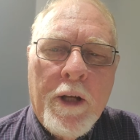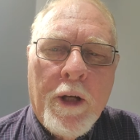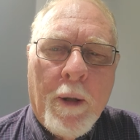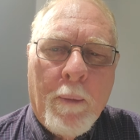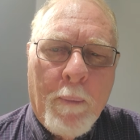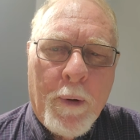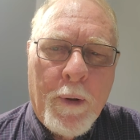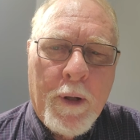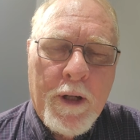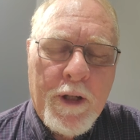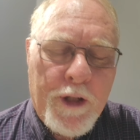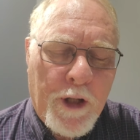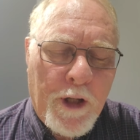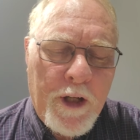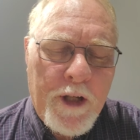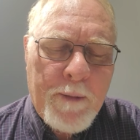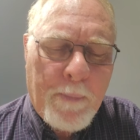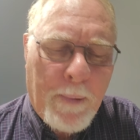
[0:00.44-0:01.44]
Good morning,
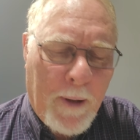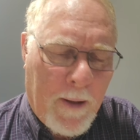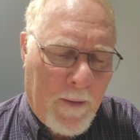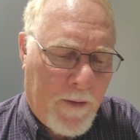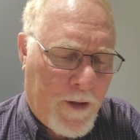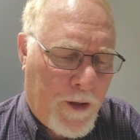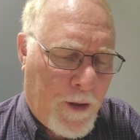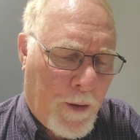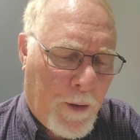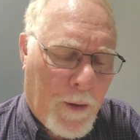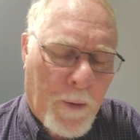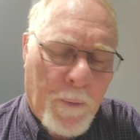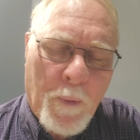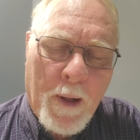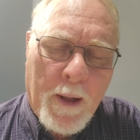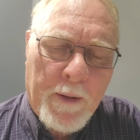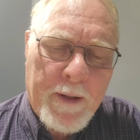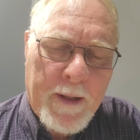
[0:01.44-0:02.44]
church. Pray that you're doing
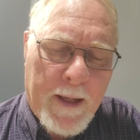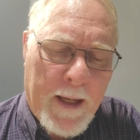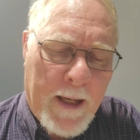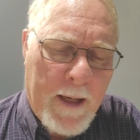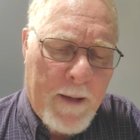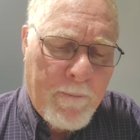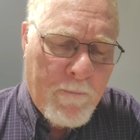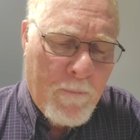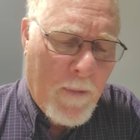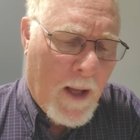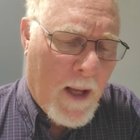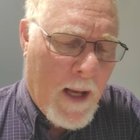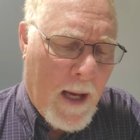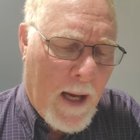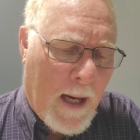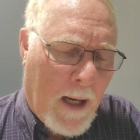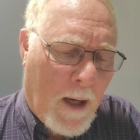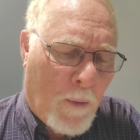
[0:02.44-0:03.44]
well today.
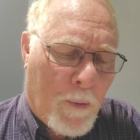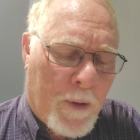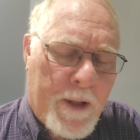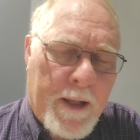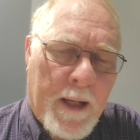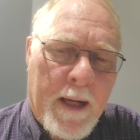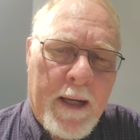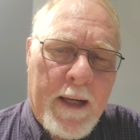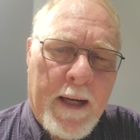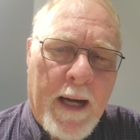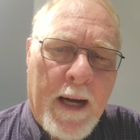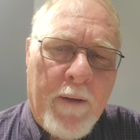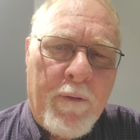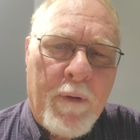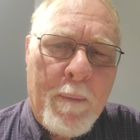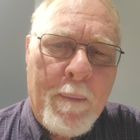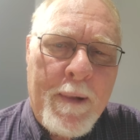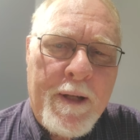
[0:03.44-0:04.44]
Uh, we're studying today
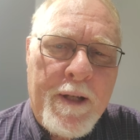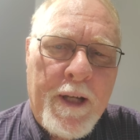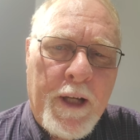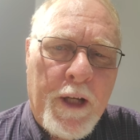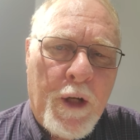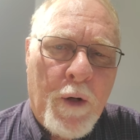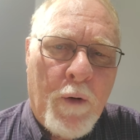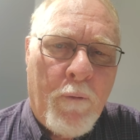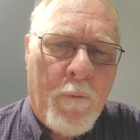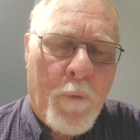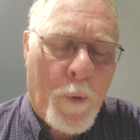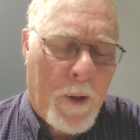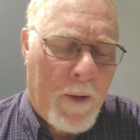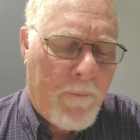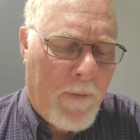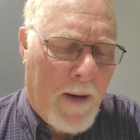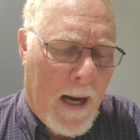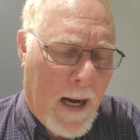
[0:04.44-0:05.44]
from Ezekiel
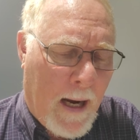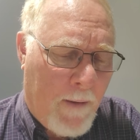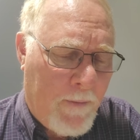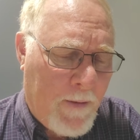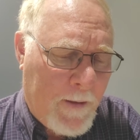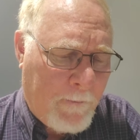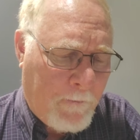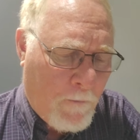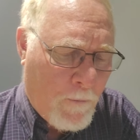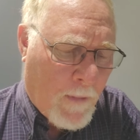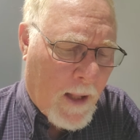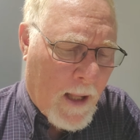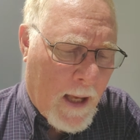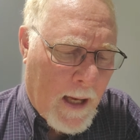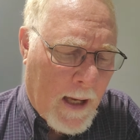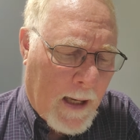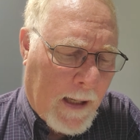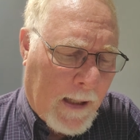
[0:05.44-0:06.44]
45,
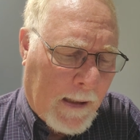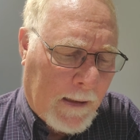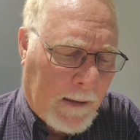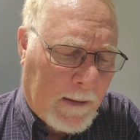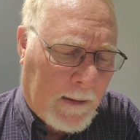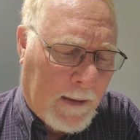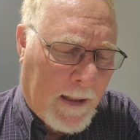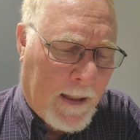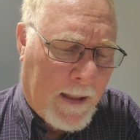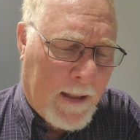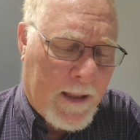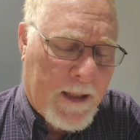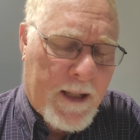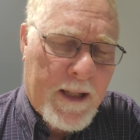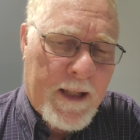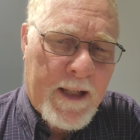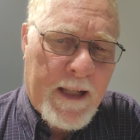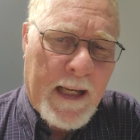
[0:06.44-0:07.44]
uh, and
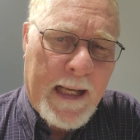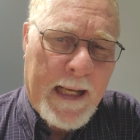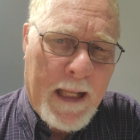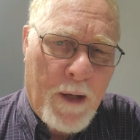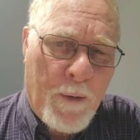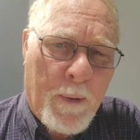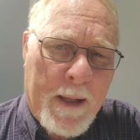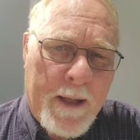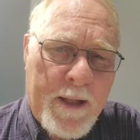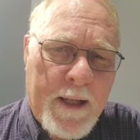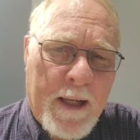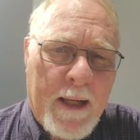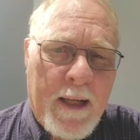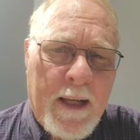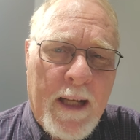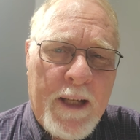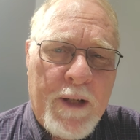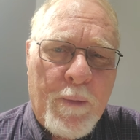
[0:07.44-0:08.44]
this is
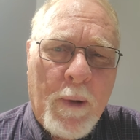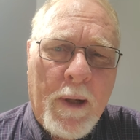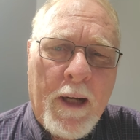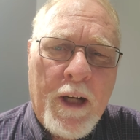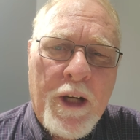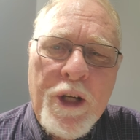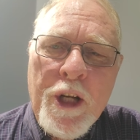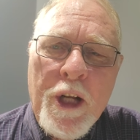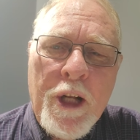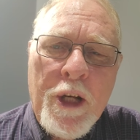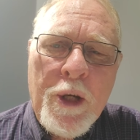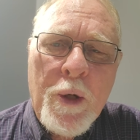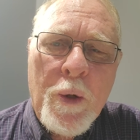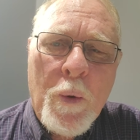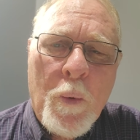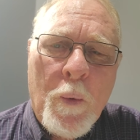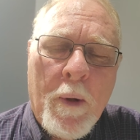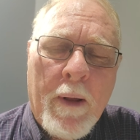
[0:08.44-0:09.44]
interesting as we
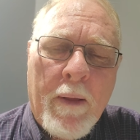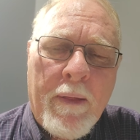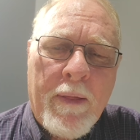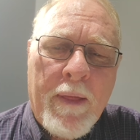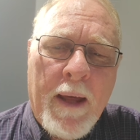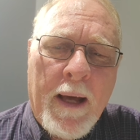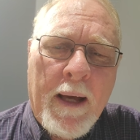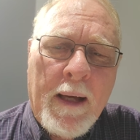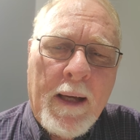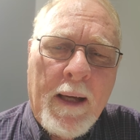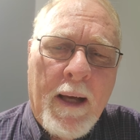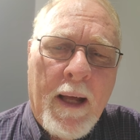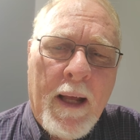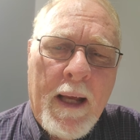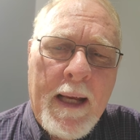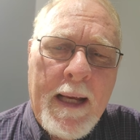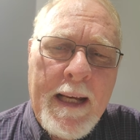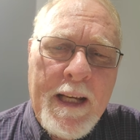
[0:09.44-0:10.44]
continue with uh,
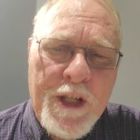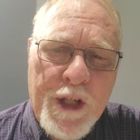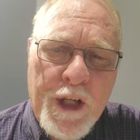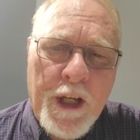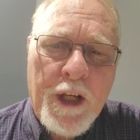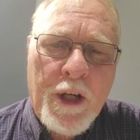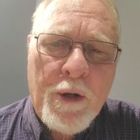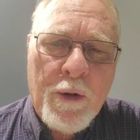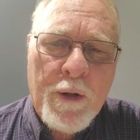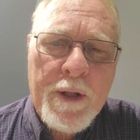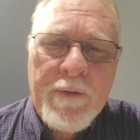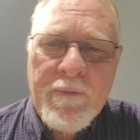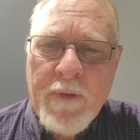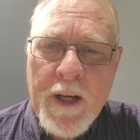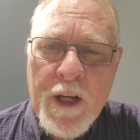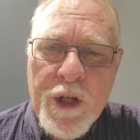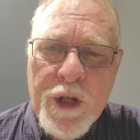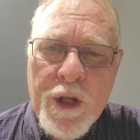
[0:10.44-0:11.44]
Ezekiel's
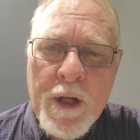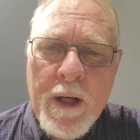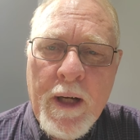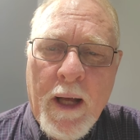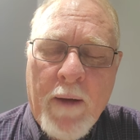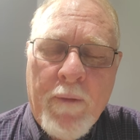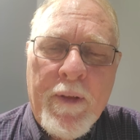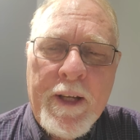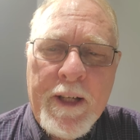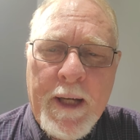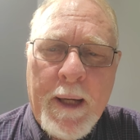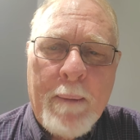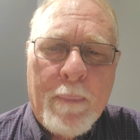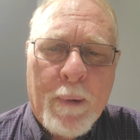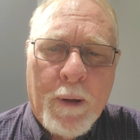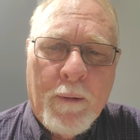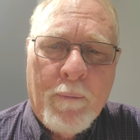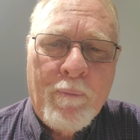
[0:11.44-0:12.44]
vision of the
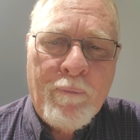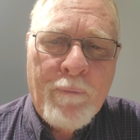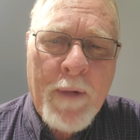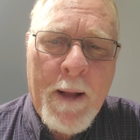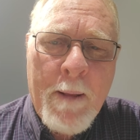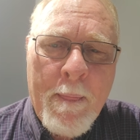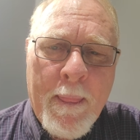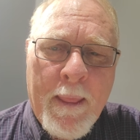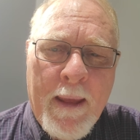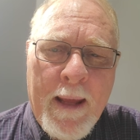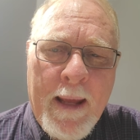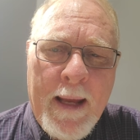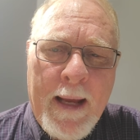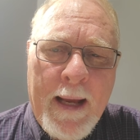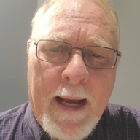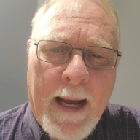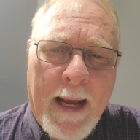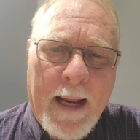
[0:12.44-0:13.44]
temple.
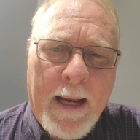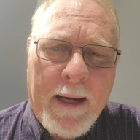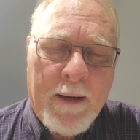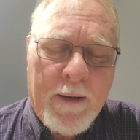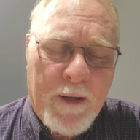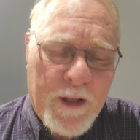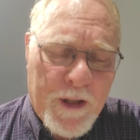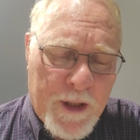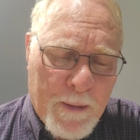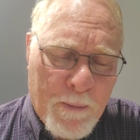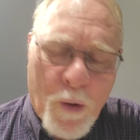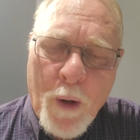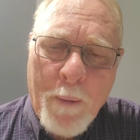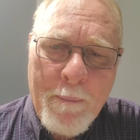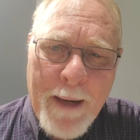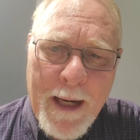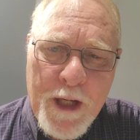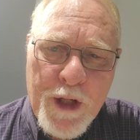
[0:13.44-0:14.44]
And there's more
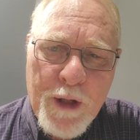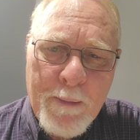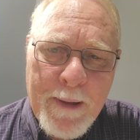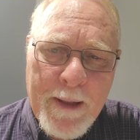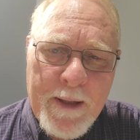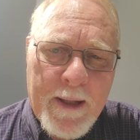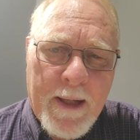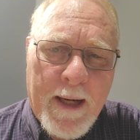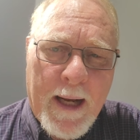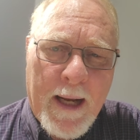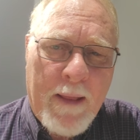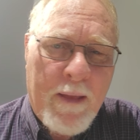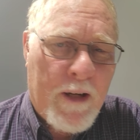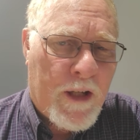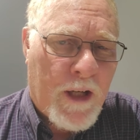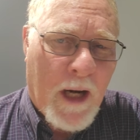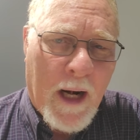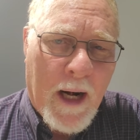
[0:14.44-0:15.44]
measurements today.
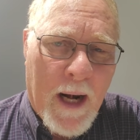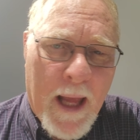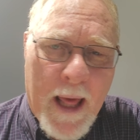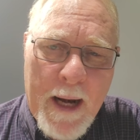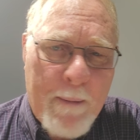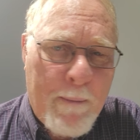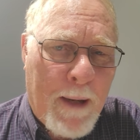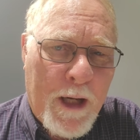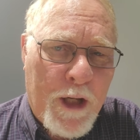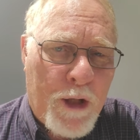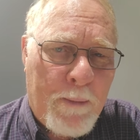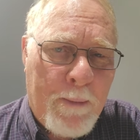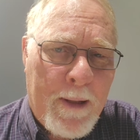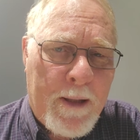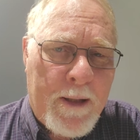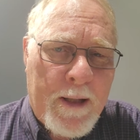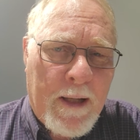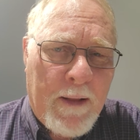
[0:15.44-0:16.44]
There's a lot of
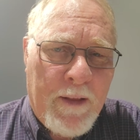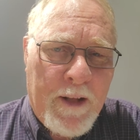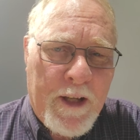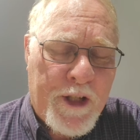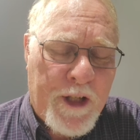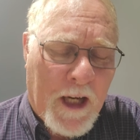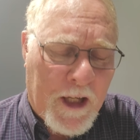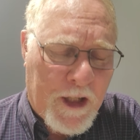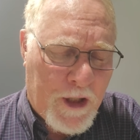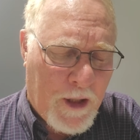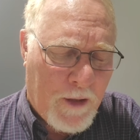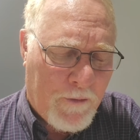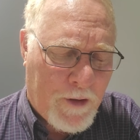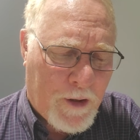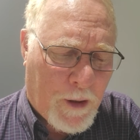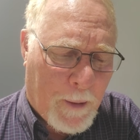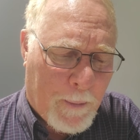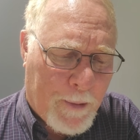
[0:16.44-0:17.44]
measurements in this section of
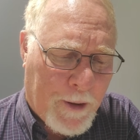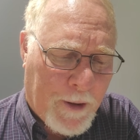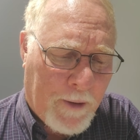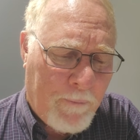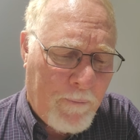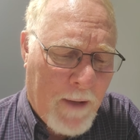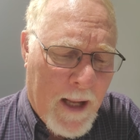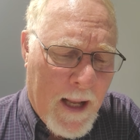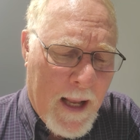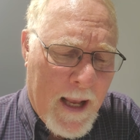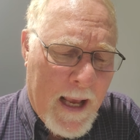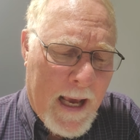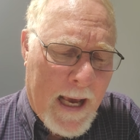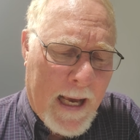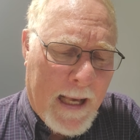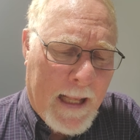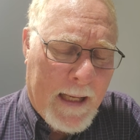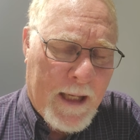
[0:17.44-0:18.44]
Scripture,
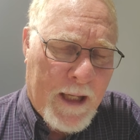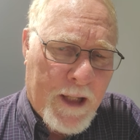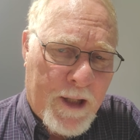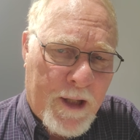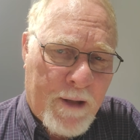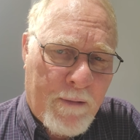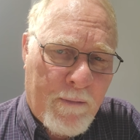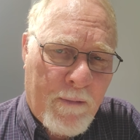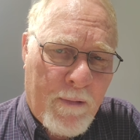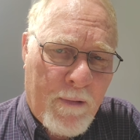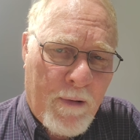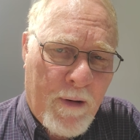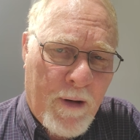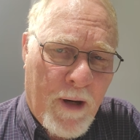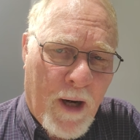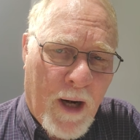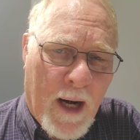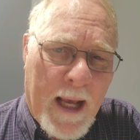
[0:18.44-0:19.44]
and he's
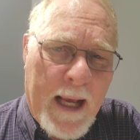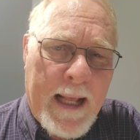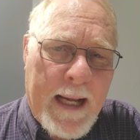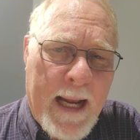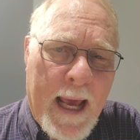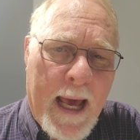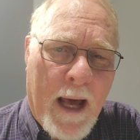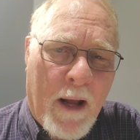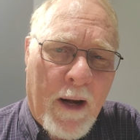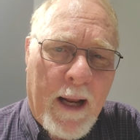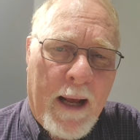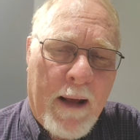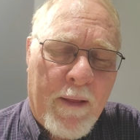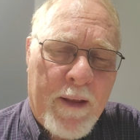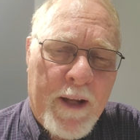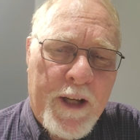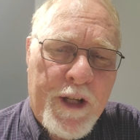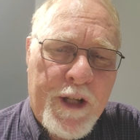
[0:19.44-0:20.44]
laying out
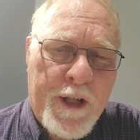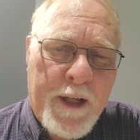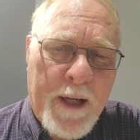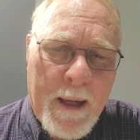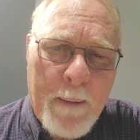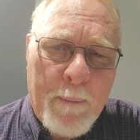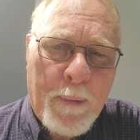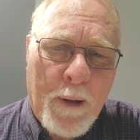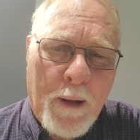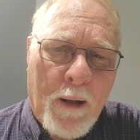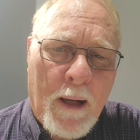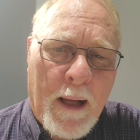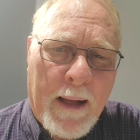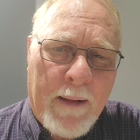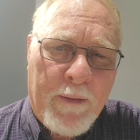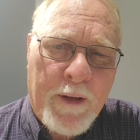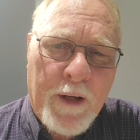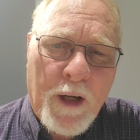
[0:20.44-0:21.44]
how this temple
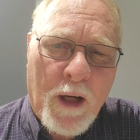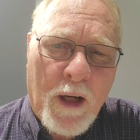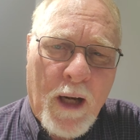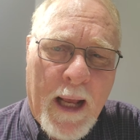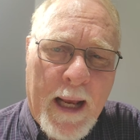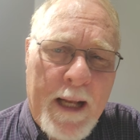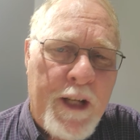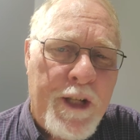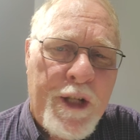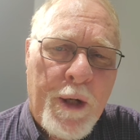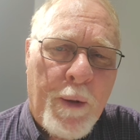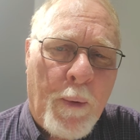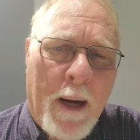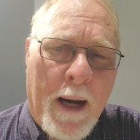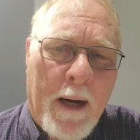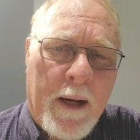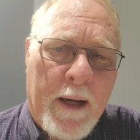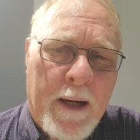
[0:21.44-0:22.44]
and the land
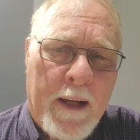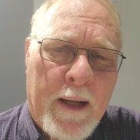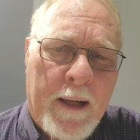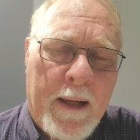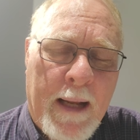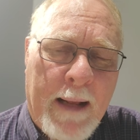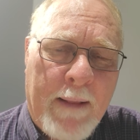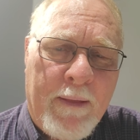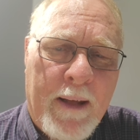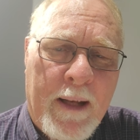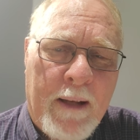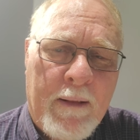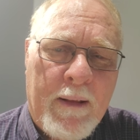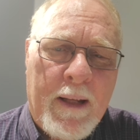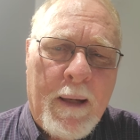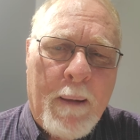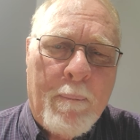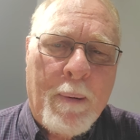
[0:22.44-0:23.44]
surrounding it, and then
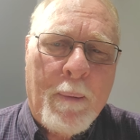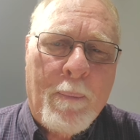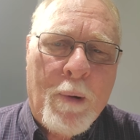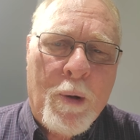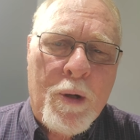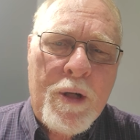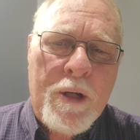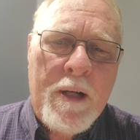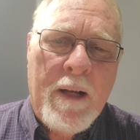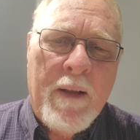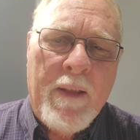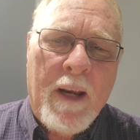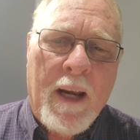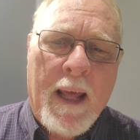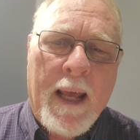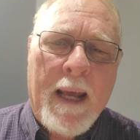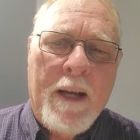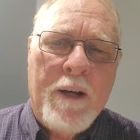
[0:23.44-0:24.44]
the proportion of the
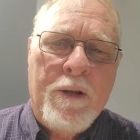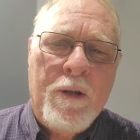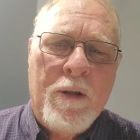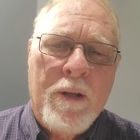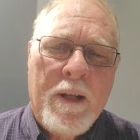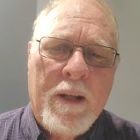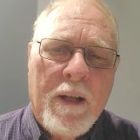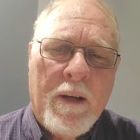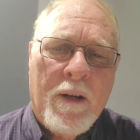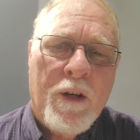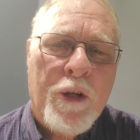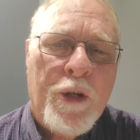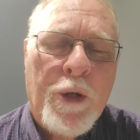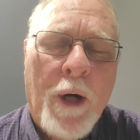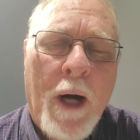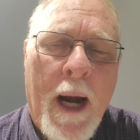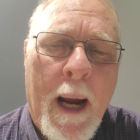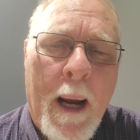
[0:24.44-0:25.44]
land to the
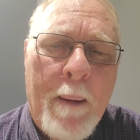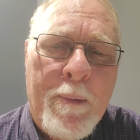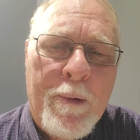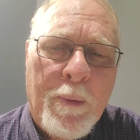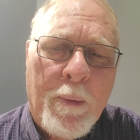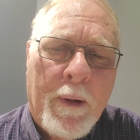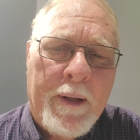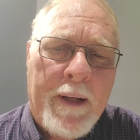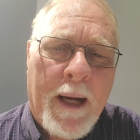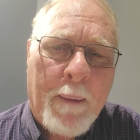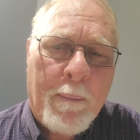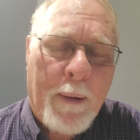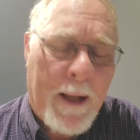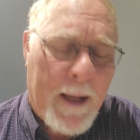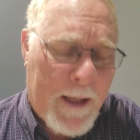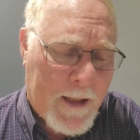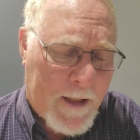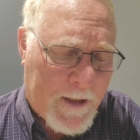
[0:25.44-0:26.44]
tribes will take
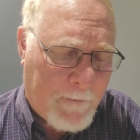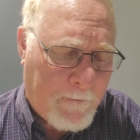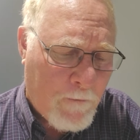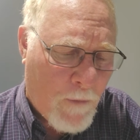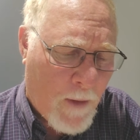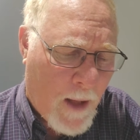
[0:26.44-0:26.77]
place.